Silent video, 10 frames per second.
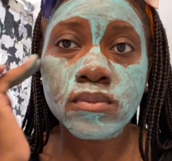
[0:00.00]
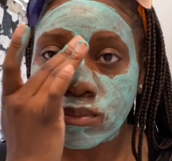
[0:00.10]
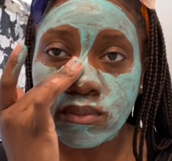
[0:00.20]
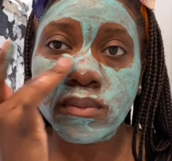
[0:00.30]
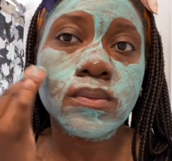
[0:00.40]

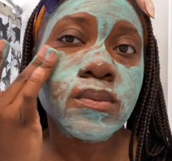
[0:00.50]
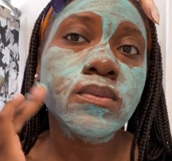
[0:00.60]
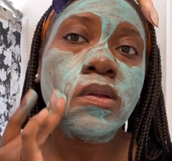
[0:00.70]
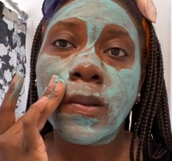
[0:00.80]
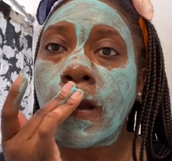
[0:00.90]
in your
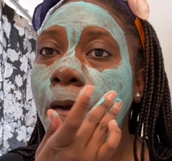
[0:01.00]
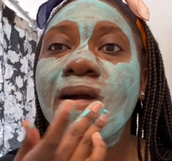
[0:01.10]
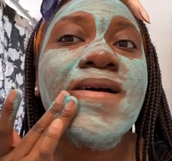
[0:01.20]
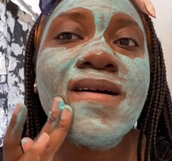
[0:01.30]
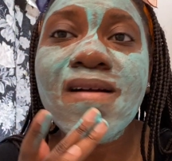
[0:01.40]
eyes,
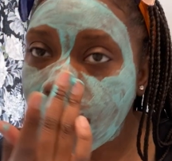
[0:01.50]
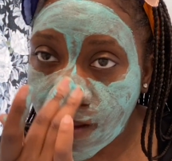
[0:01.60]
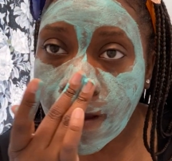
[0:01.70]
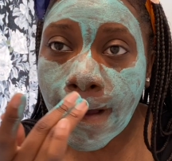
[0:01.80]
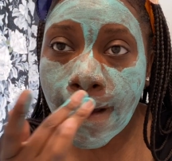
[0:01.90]

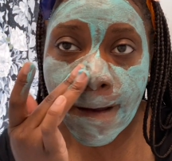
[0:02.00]
right?